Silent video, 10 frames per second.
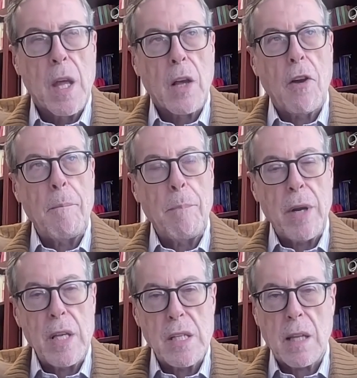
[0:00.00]

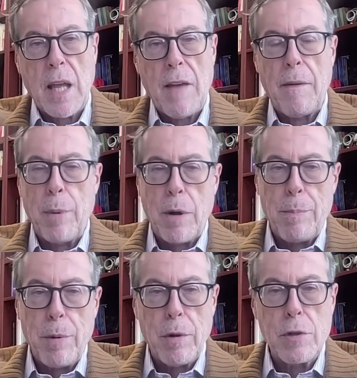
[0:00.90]
companies that have a
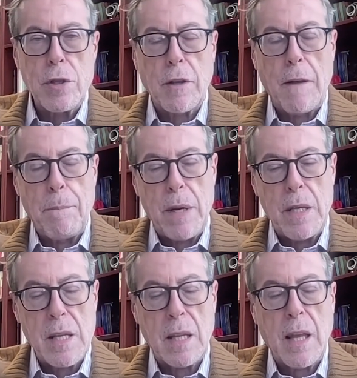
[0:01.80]
purpose,
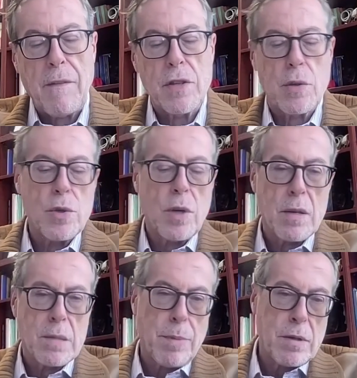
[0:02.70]
companies that have a social
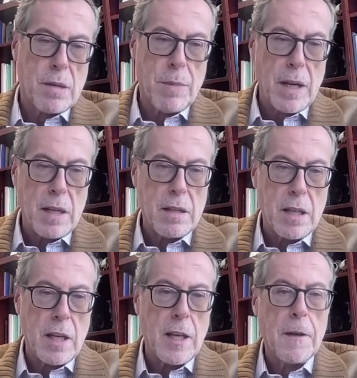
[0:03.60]

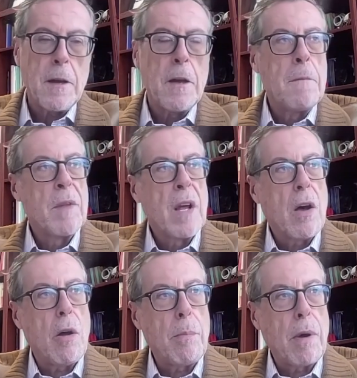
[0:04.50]
responsibility,
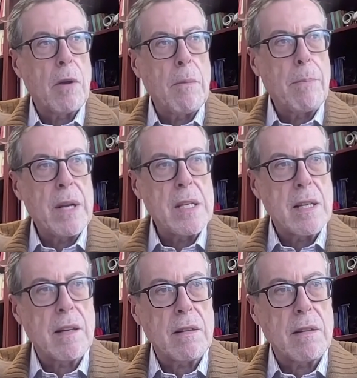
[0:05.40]
companies
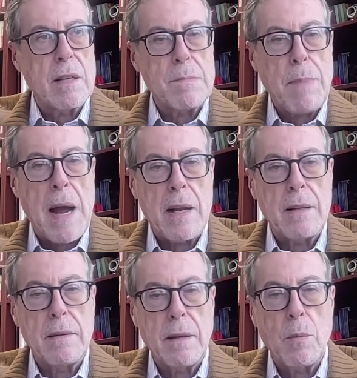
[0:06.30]
that are
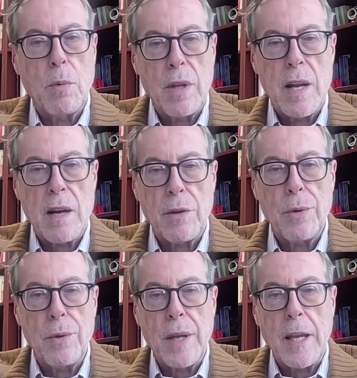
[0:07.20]
transparent in what they are
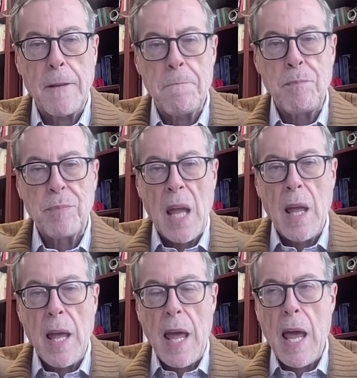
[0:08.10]
doing,
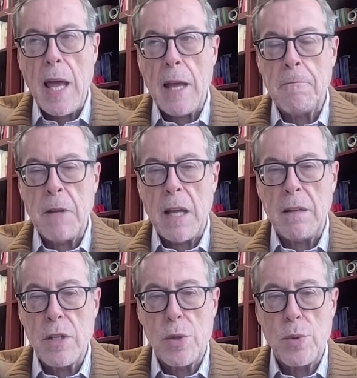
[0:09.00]
and
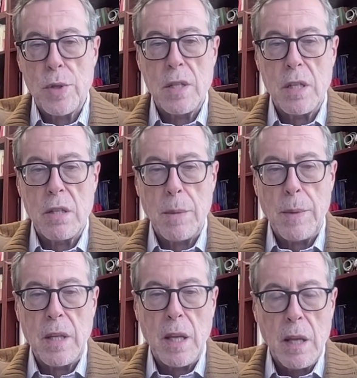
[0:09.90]
this new
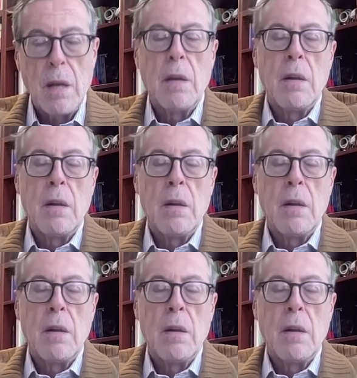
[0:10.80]
sensitivity.